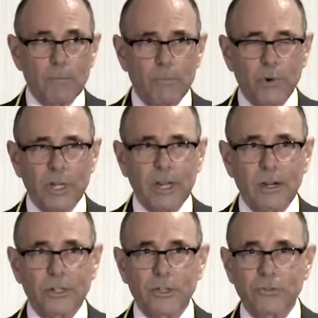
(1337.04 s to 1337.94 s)
Pretty
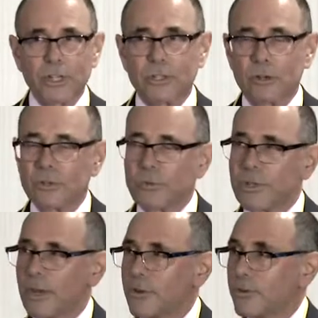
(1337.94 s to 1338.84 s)
hard to treat those
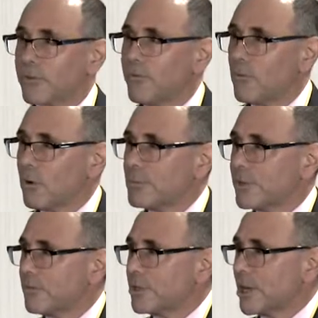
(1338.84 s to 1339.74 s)
with other forms
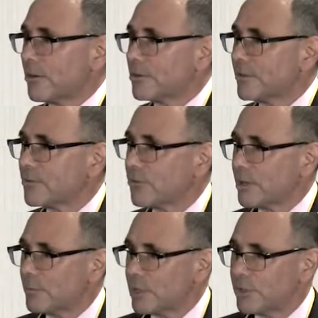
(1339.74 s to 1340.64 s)
of regenerative
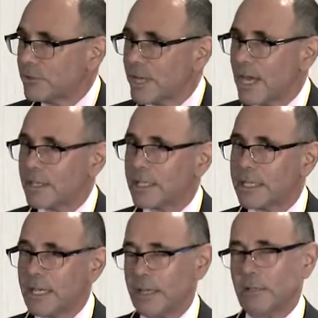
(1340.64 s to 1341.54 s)
treatment. You can't
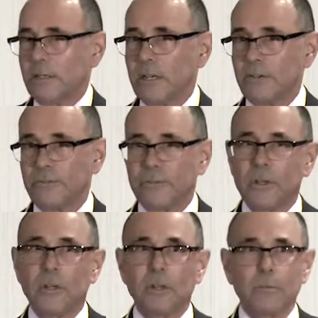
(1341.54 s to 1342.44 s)
get enough
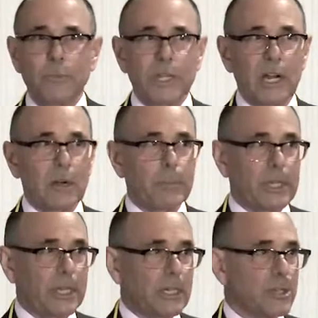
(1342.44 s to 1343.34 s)

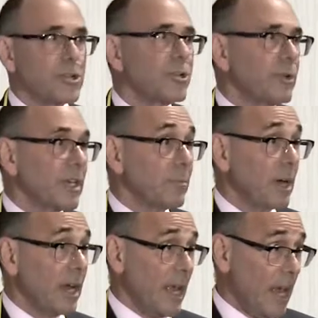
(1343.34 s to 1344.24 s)
PRP unless you're doing it
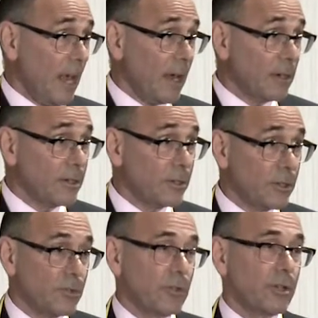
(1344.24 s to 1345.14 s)
by hand
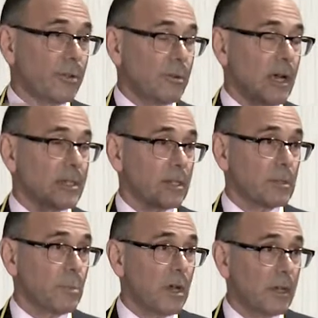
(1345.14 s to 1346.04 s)
to treat a thoracic
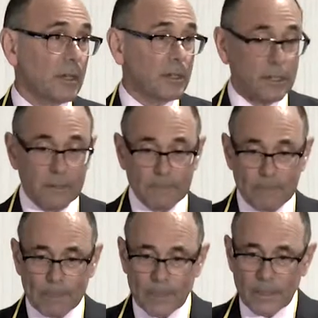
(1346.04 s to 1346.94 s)
spine.
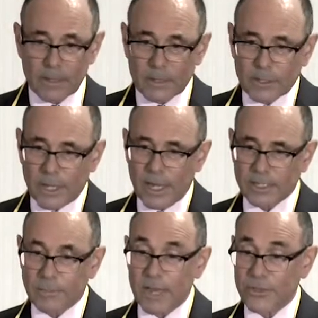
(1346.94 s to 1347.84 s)

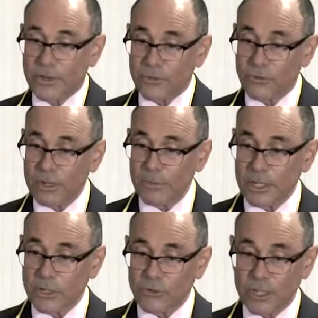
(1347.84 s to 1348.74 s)
As a method of
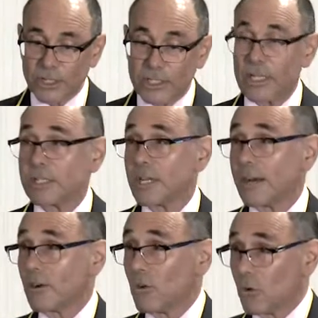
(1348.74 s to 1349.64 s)
treatment, it addresses the
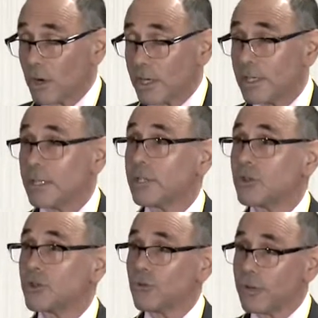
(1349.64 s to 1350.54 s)
entire organ,
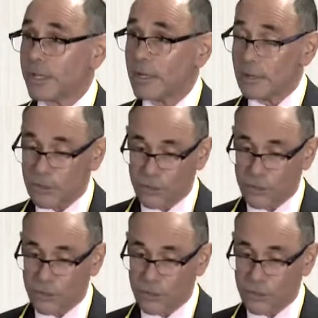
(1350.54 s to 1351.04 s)
ensuring